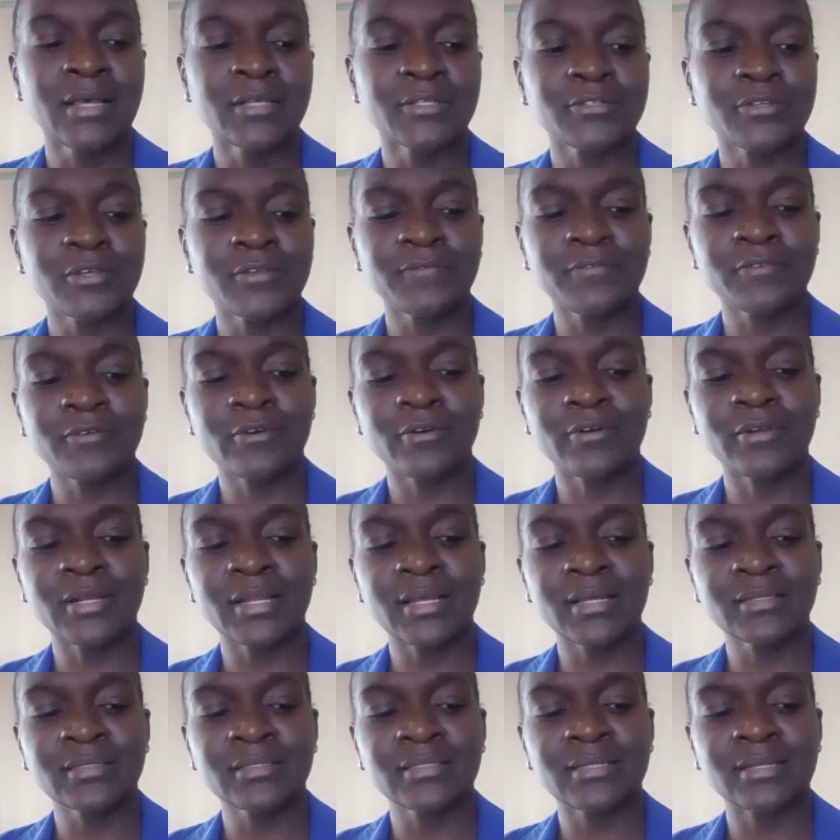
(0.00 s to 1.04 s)
So if you
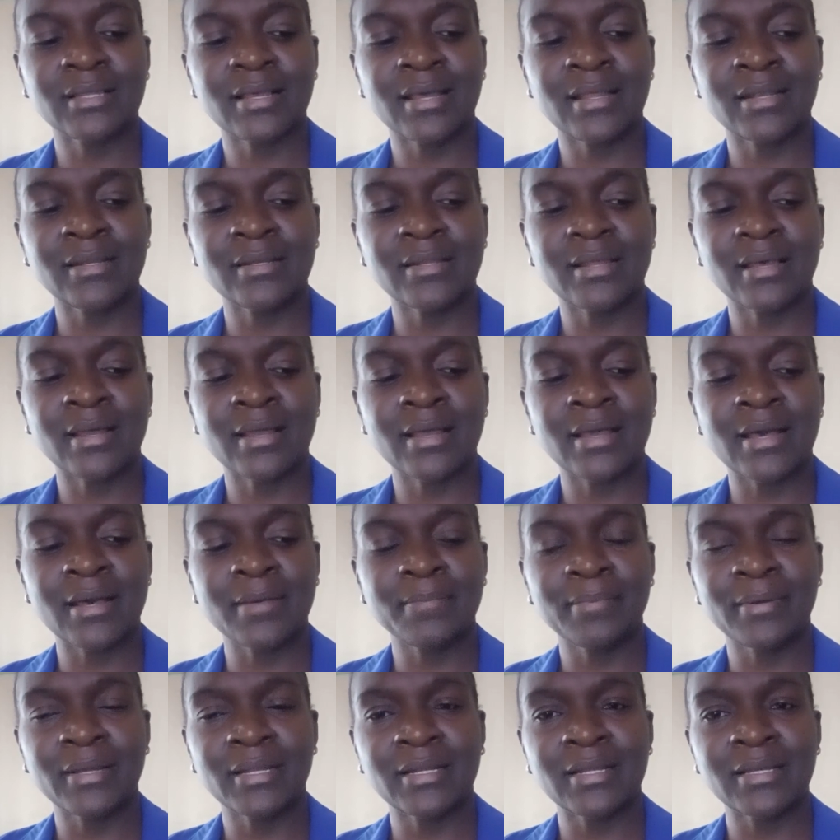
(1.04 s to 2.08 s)
conduct a
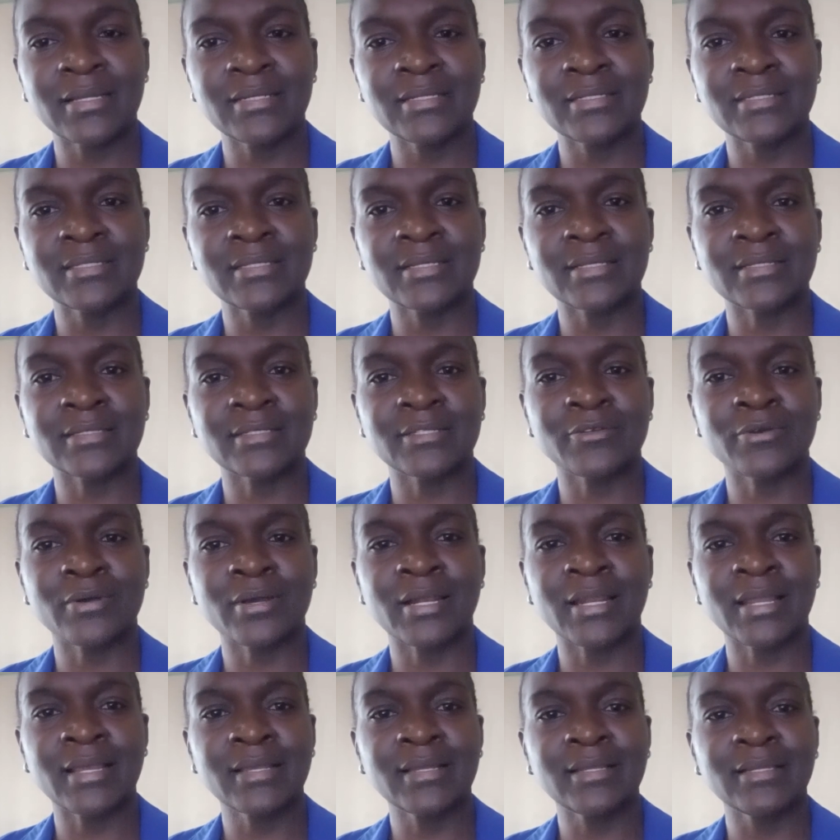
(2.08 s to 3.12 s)
gap analysis, you're
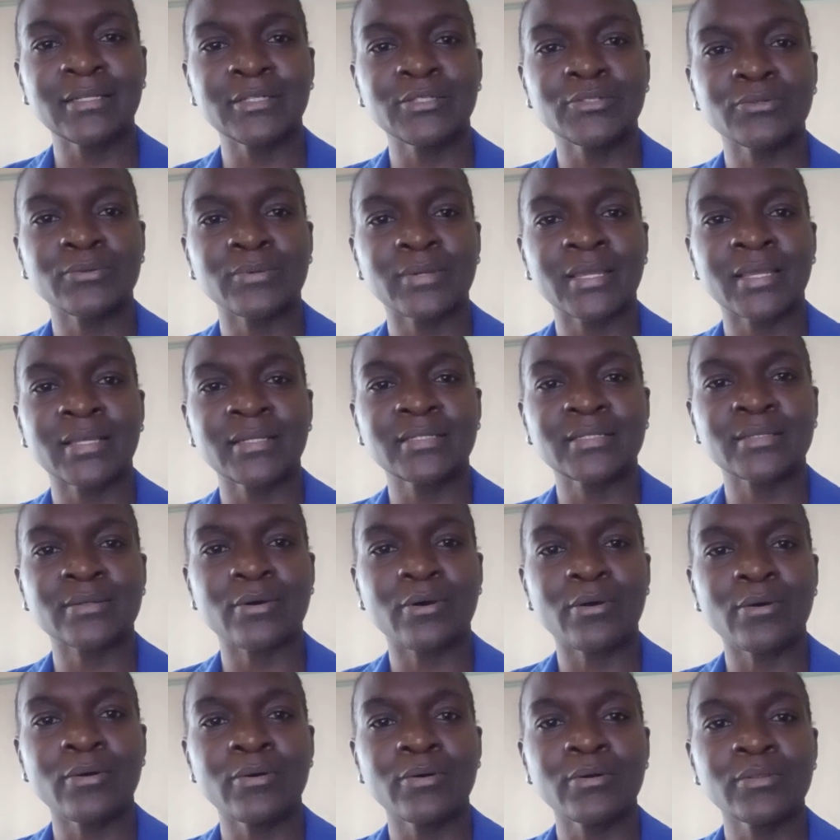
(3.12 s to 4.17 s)
likely to get
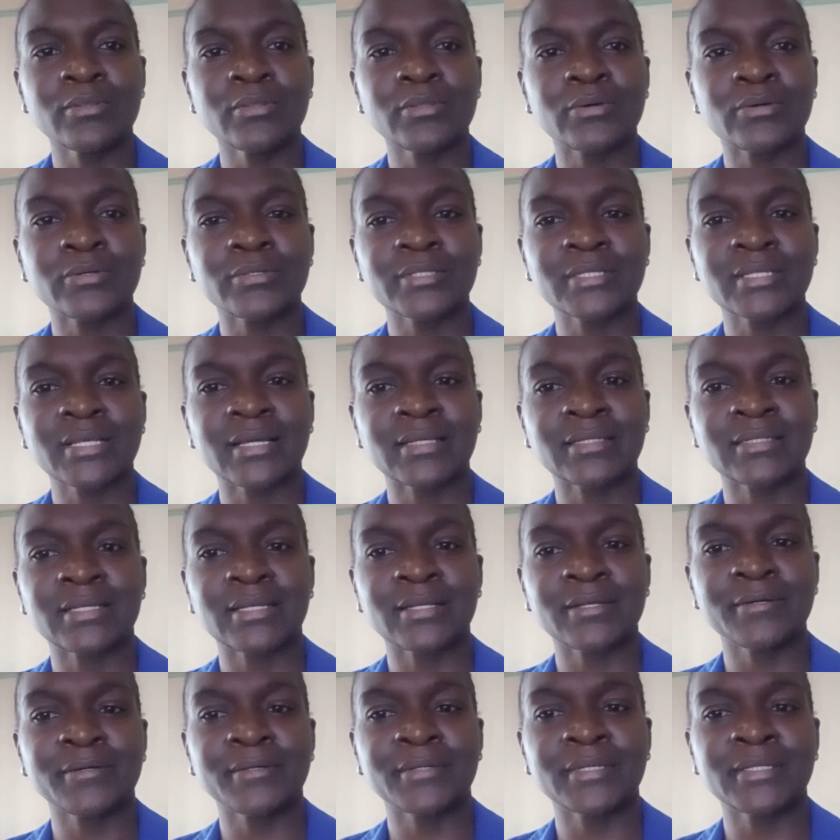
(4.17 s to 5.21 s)
all those
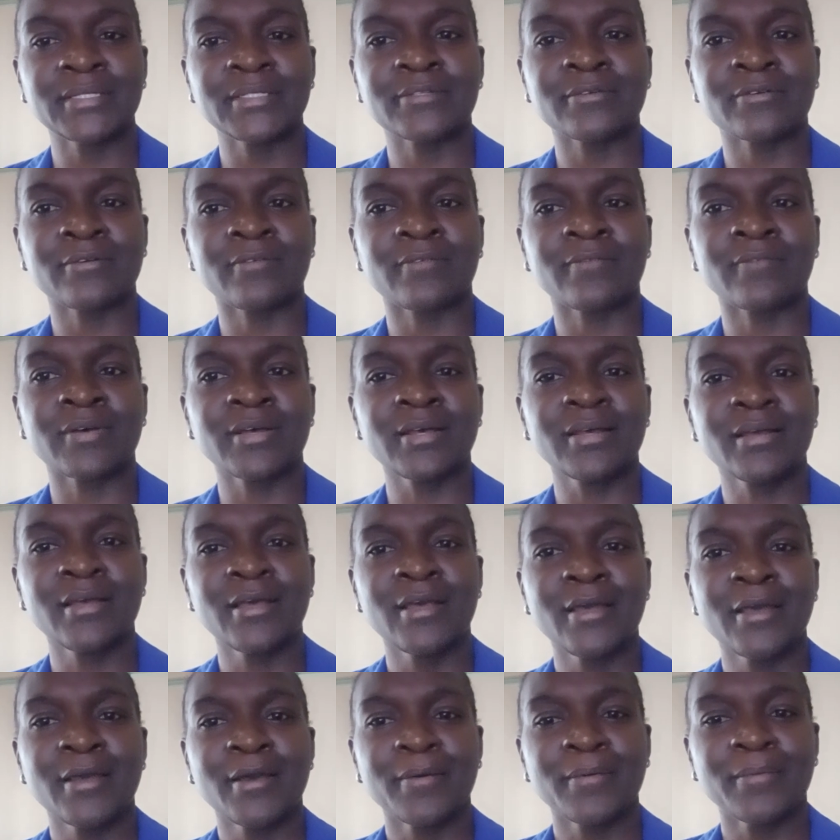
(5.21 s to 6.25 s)
categories of
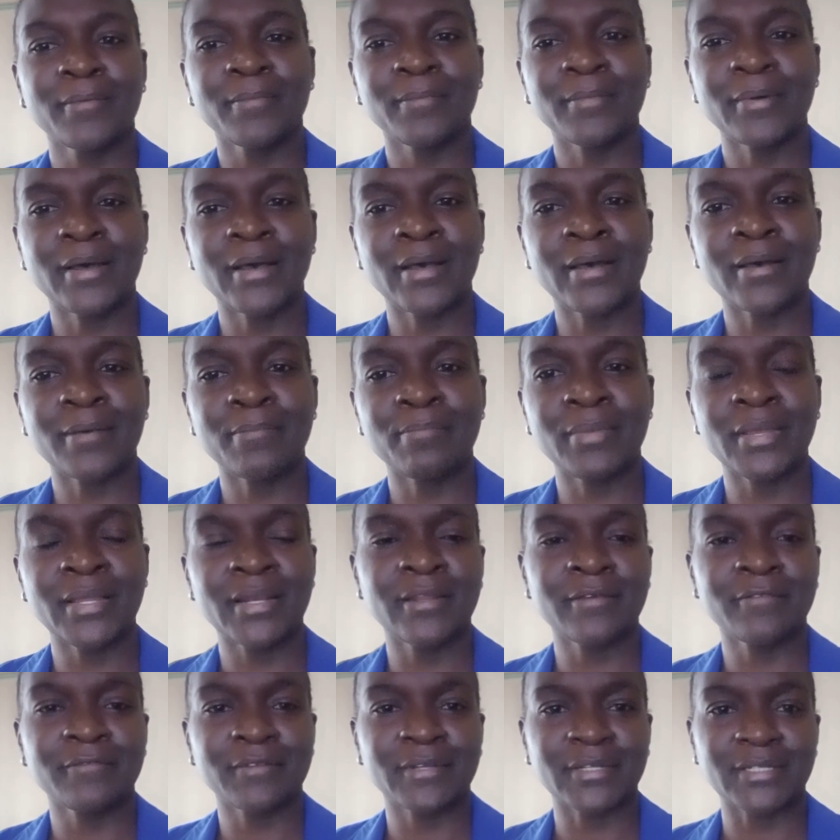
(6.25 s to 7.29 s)

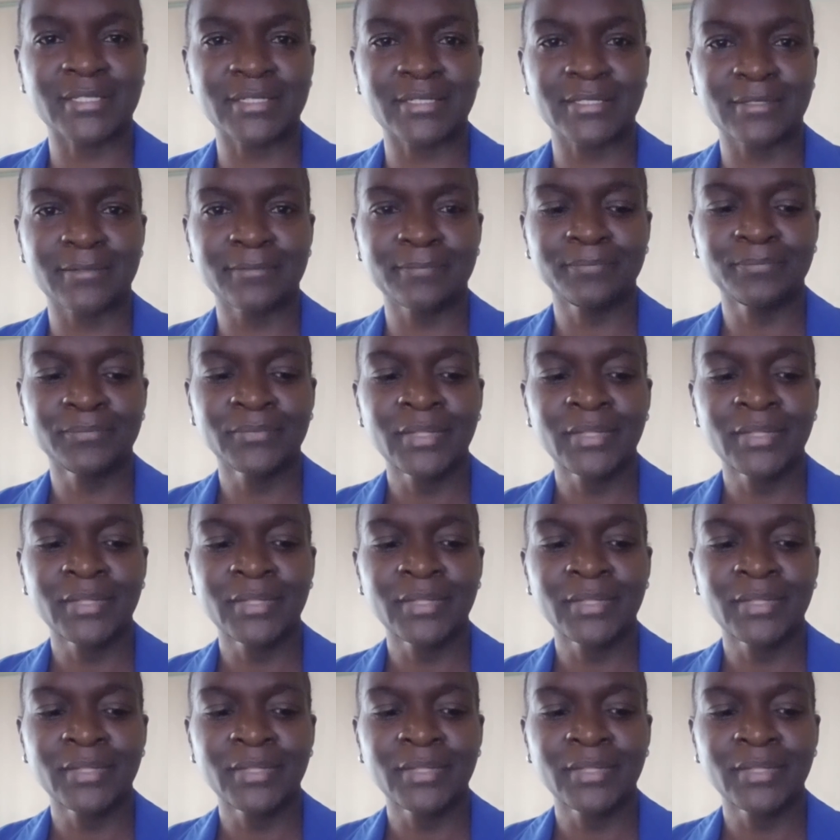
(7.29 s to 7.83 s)
benefits.